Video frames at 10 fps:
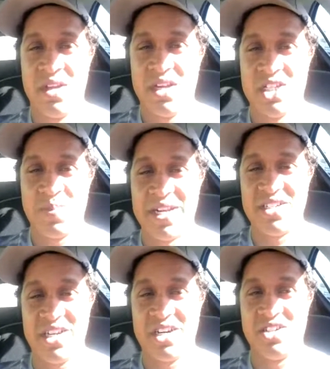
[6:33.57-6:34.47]
spent a
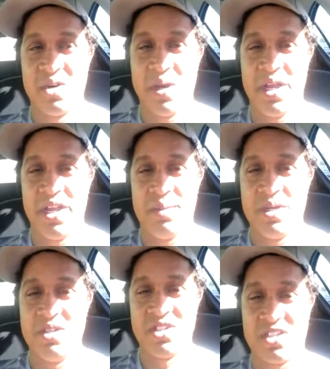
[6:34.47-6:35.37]
year doing
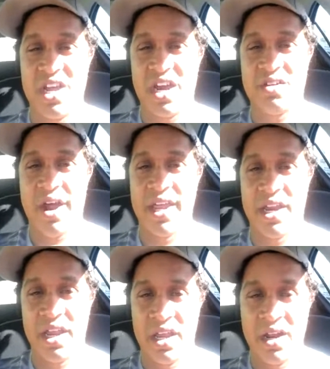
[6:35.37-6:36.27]
music tech writing.
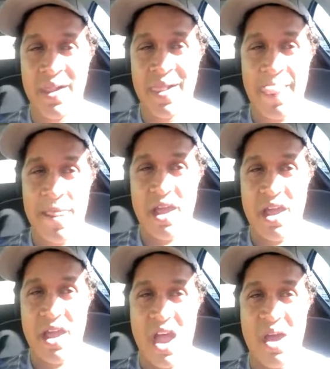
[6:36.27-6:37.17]

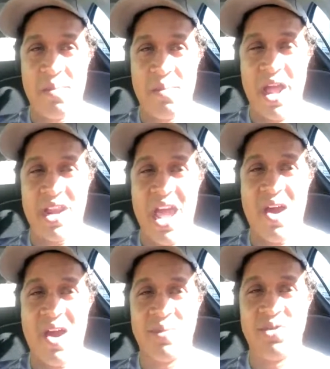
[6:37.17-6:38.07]
Right now I'm
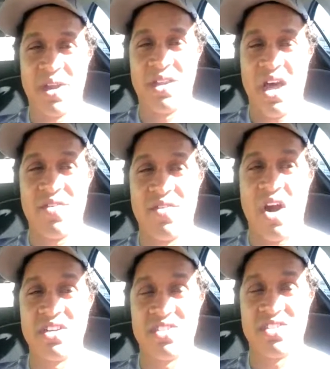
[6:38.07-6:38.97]
doing a lot of artist
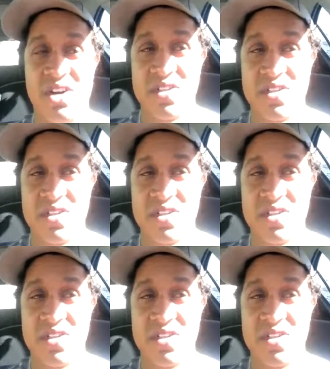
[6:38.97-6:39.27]
interviews